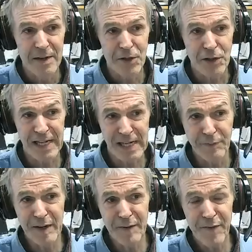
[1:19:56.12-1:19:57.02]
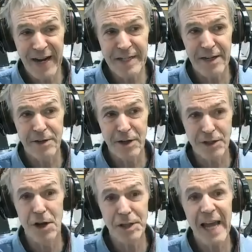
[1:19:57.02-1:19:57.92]
So self-infection does
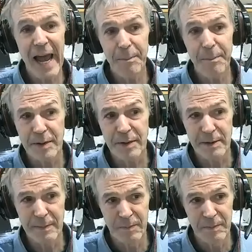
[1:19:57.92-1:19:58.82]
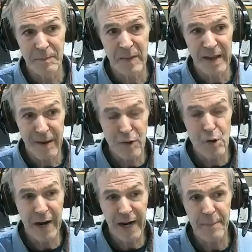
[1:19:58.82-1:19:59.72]
not happen if
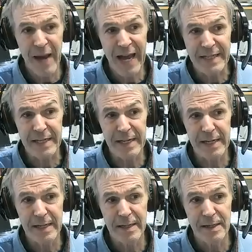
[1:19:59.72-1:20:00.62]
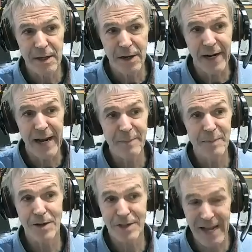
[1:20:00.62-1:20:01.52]
you wear a mask, all right?
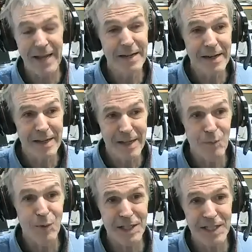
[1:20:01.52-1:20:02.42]
Because then you would